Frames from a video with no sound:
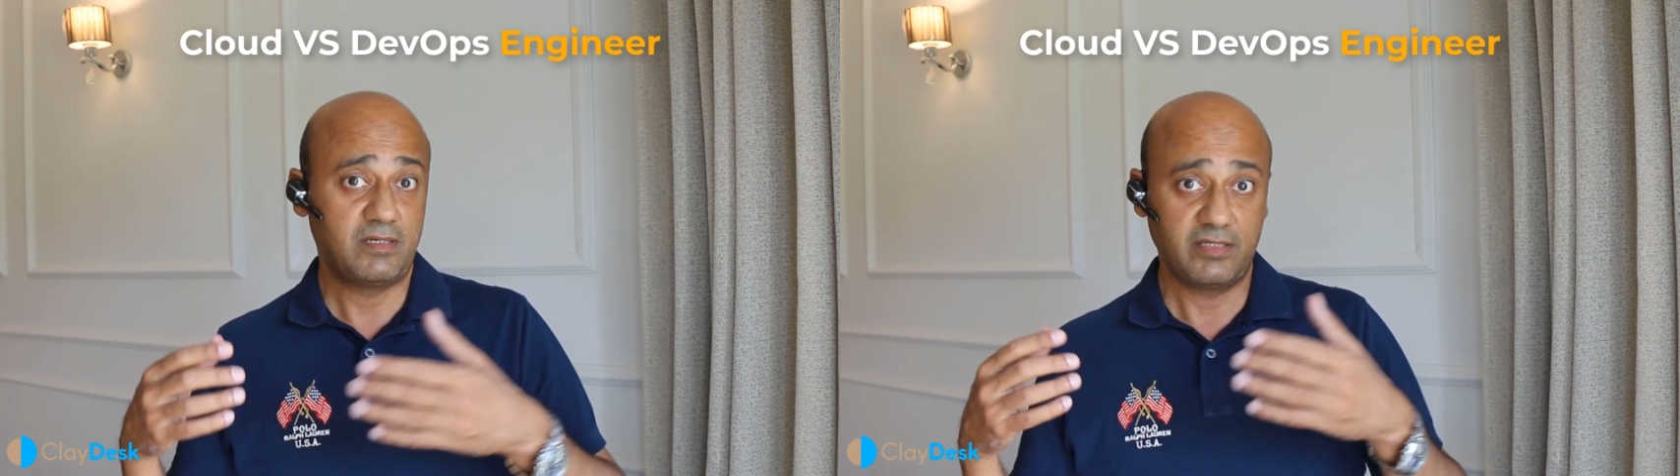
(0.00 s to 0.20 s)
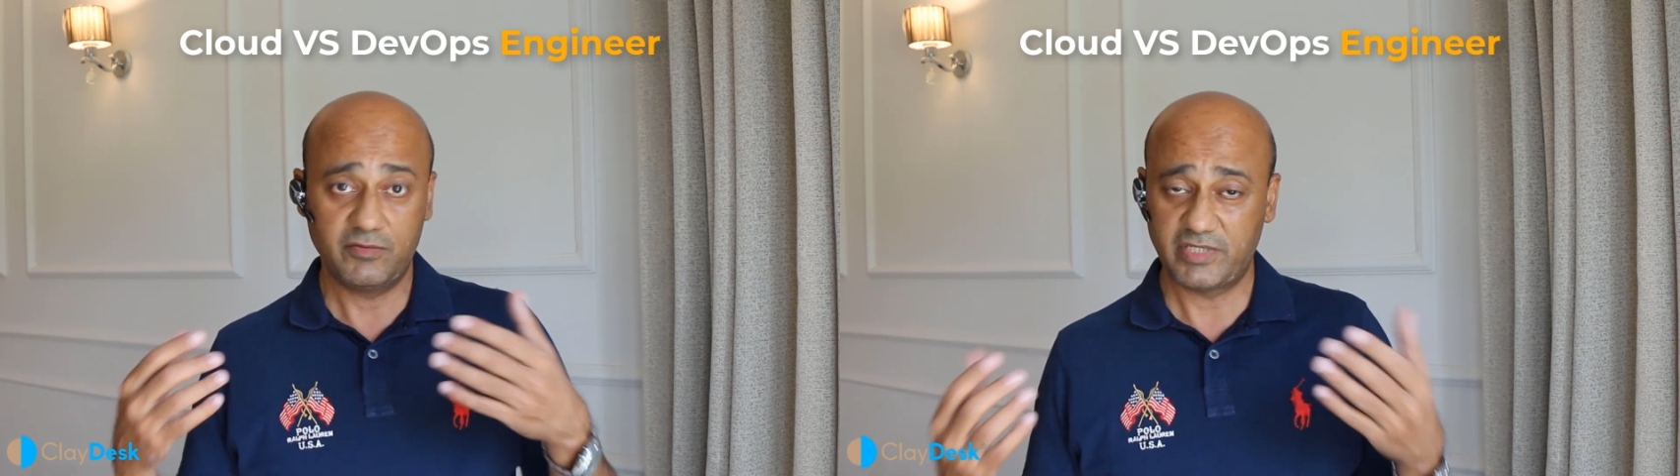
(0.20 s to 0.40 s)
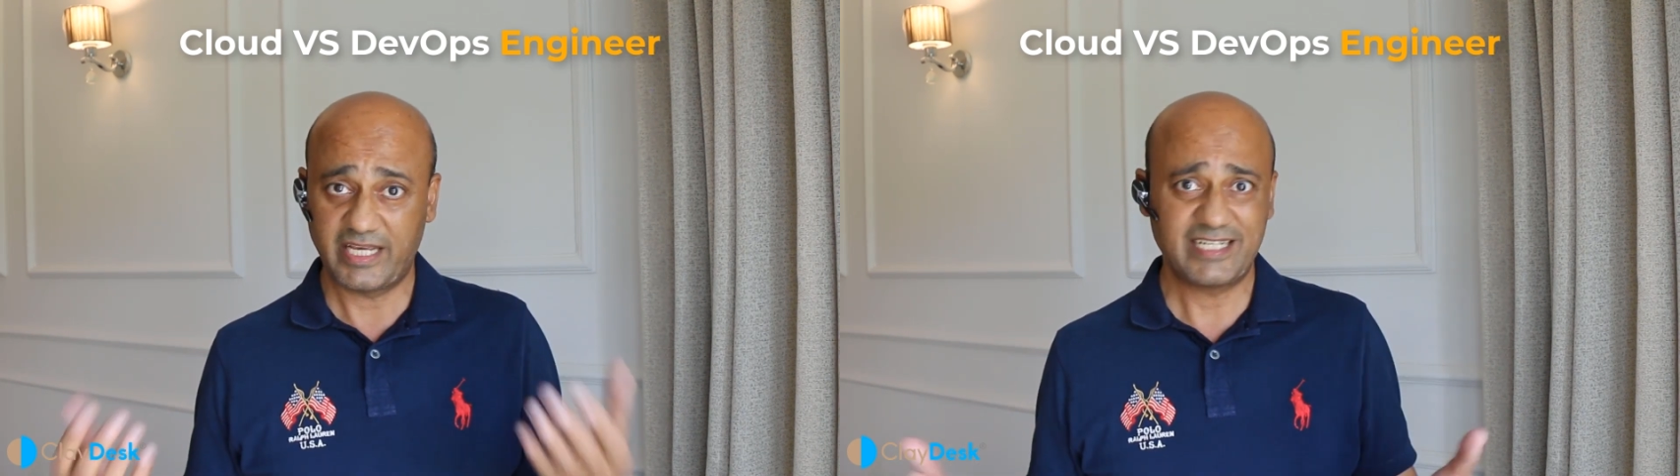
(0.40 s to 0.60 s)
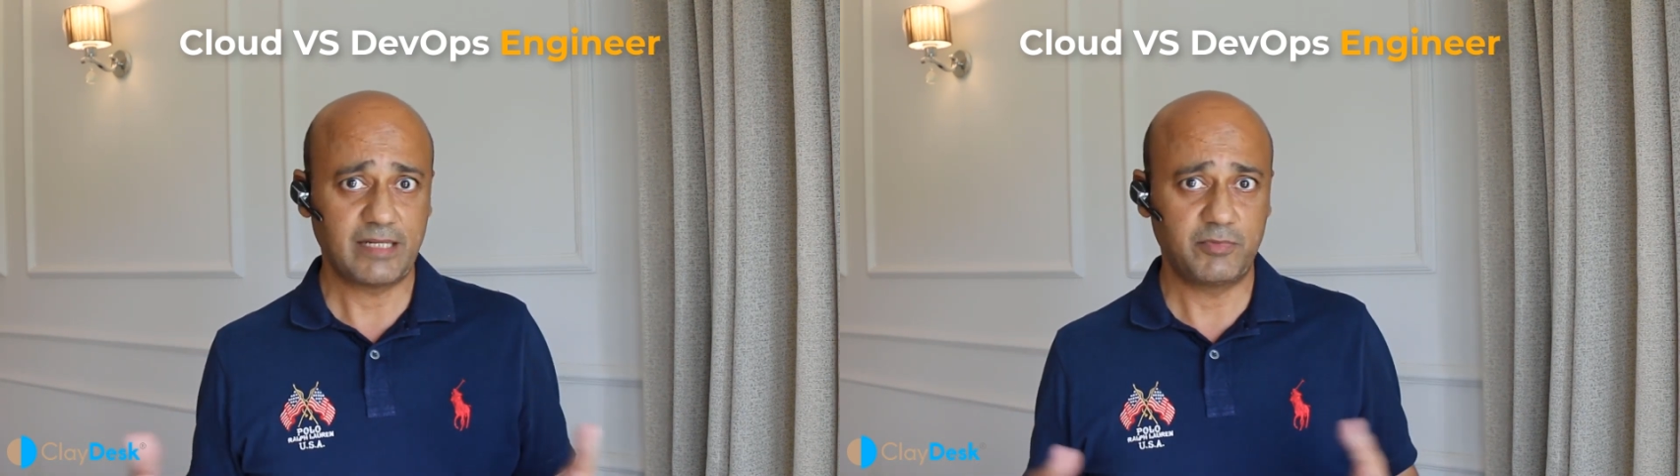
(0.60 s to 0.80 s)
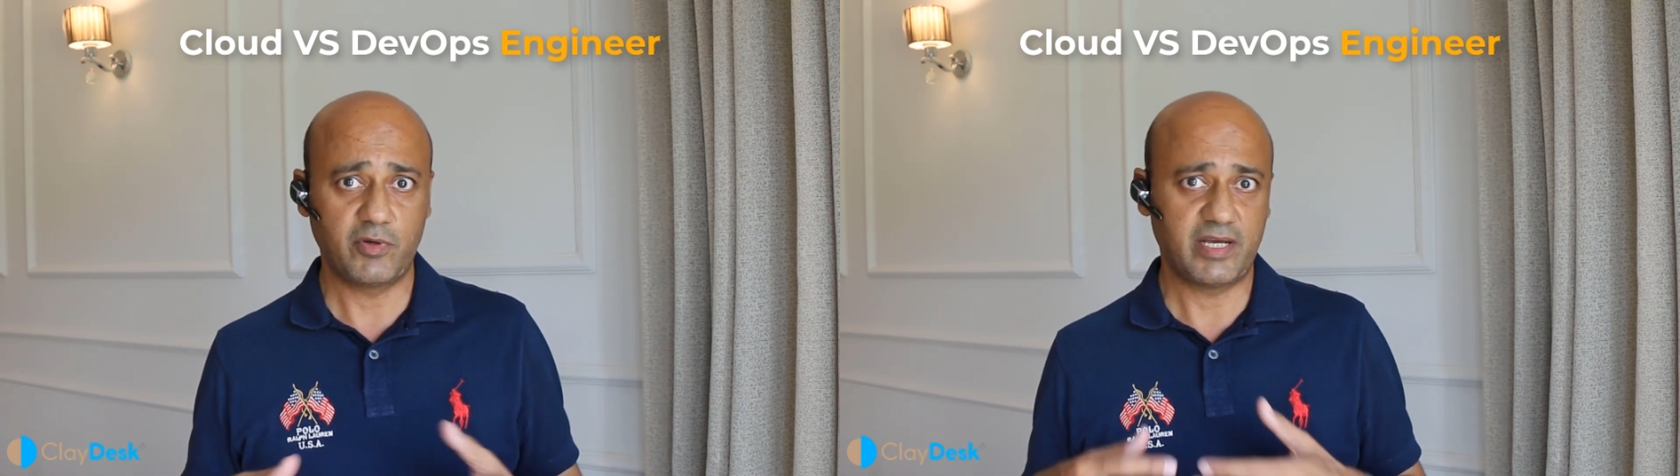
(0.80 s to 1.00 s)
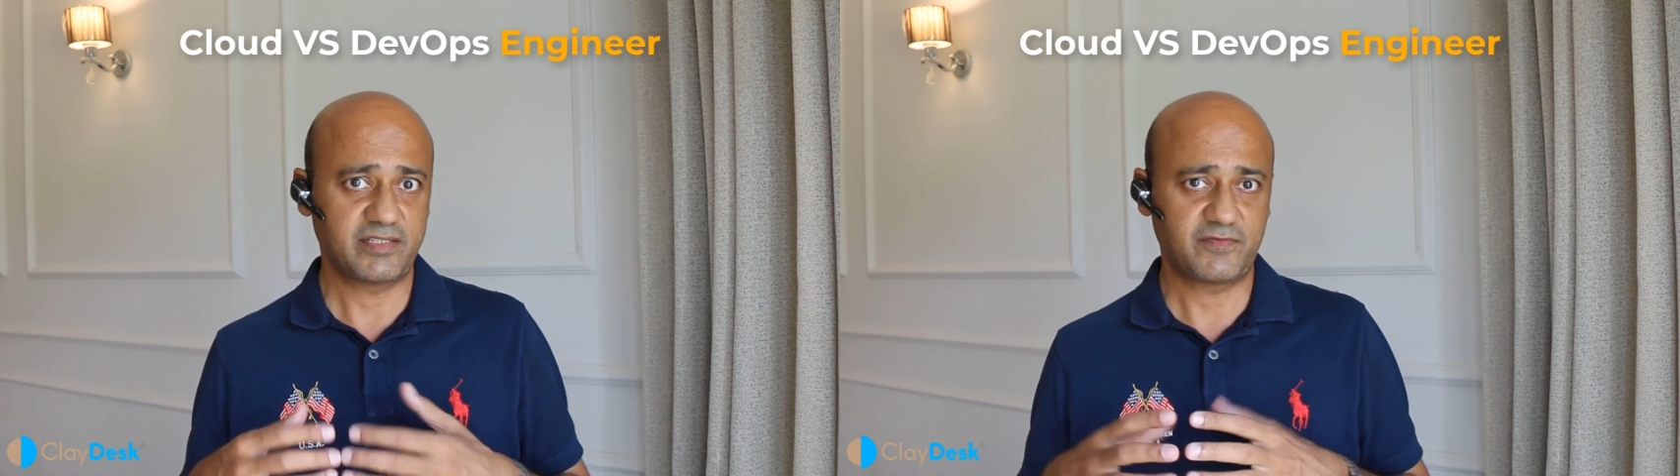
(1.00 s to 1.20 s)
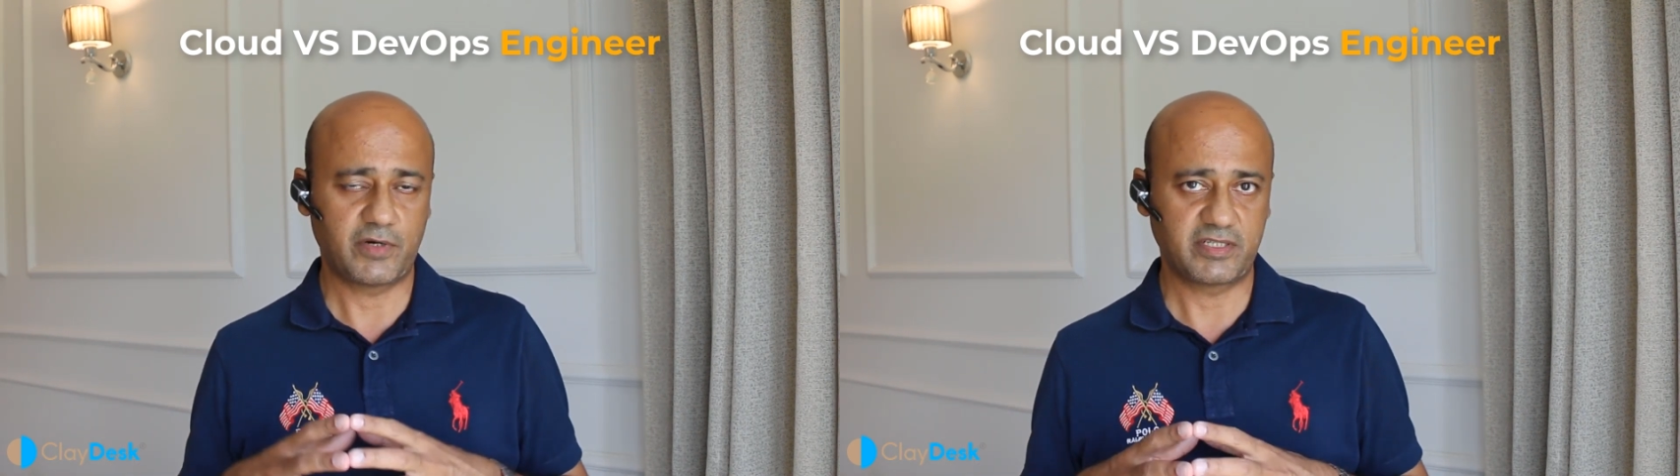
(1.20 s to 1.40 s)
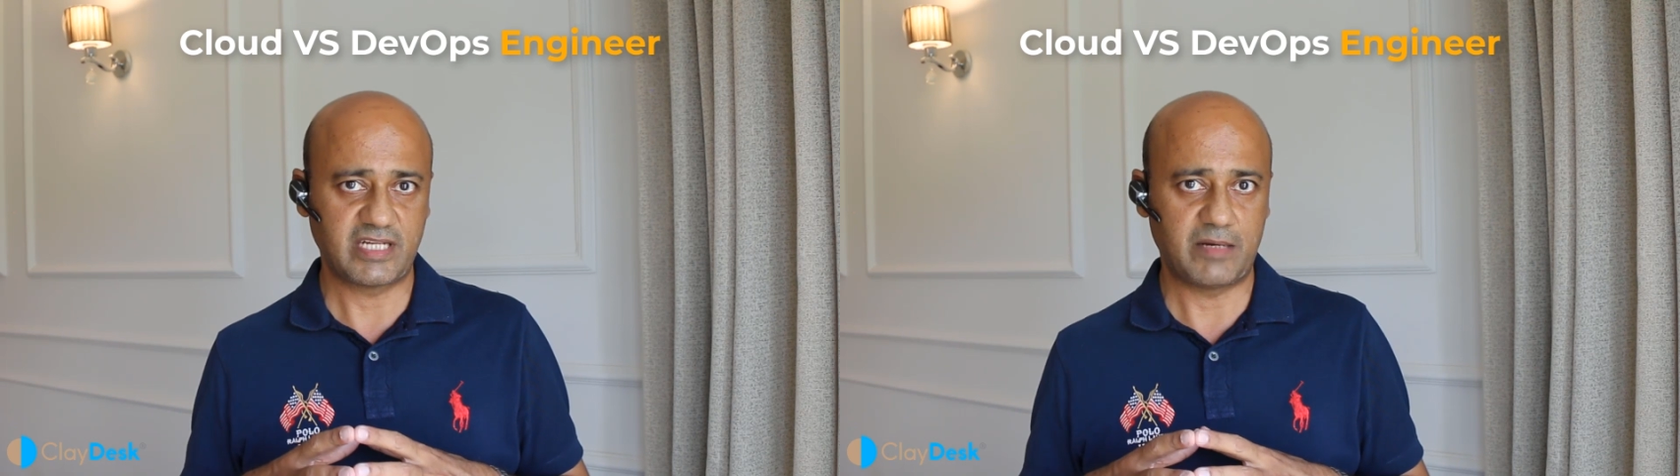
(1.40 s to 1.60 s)
using A W S, for
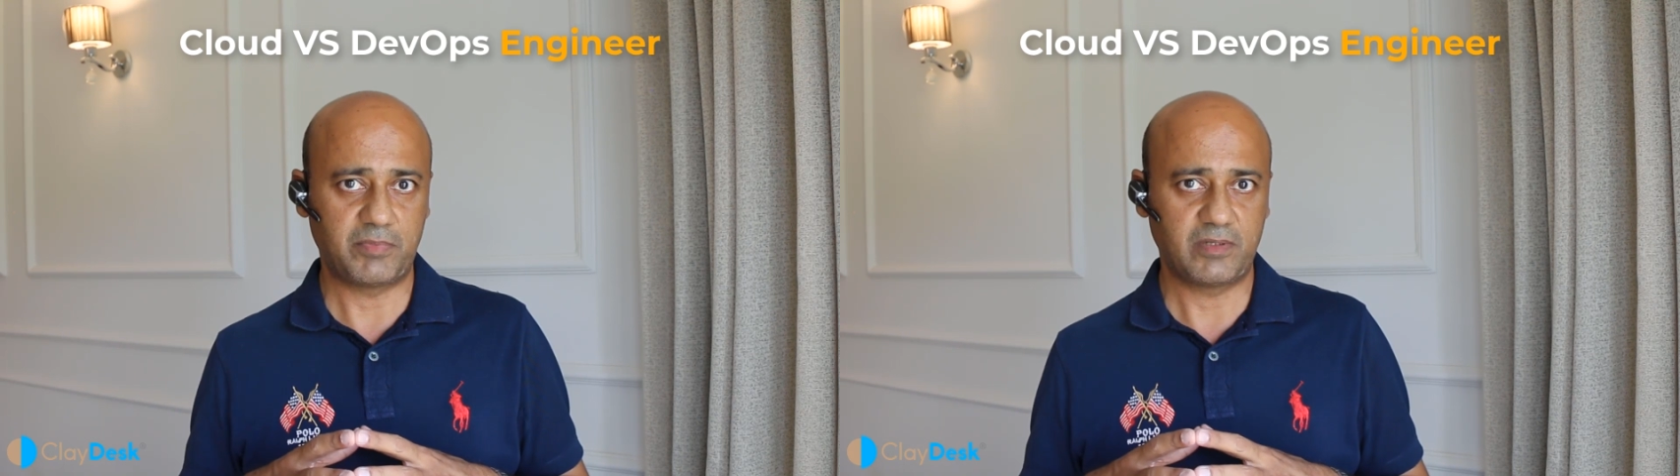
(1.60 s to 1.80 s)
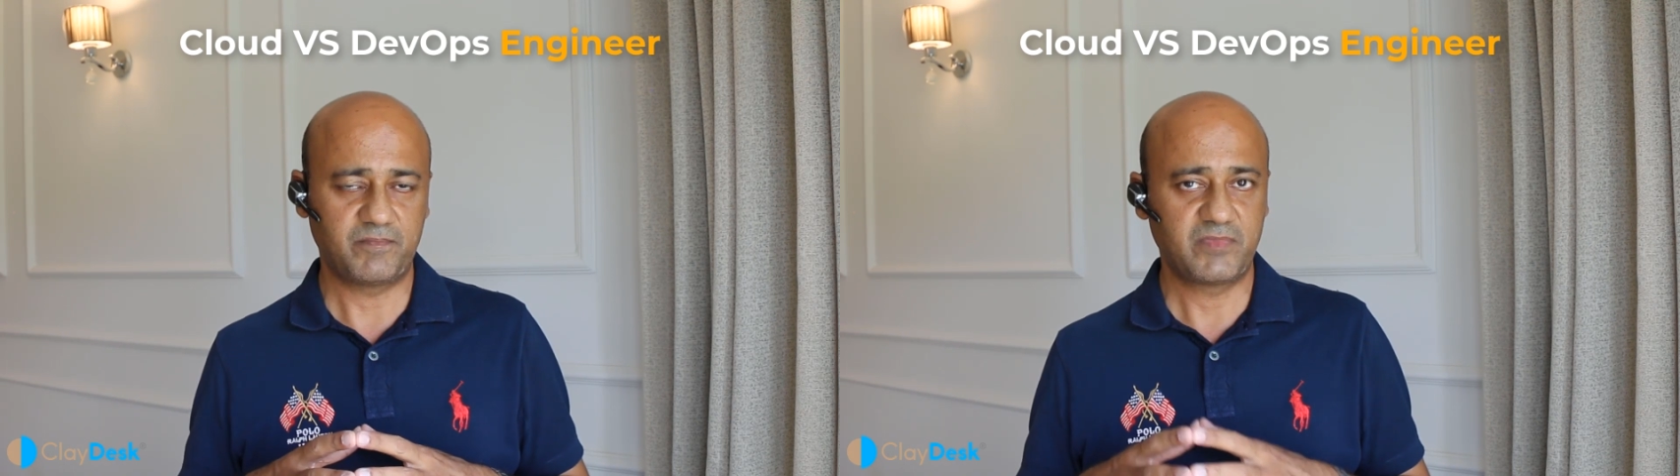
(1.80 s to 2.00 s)
example.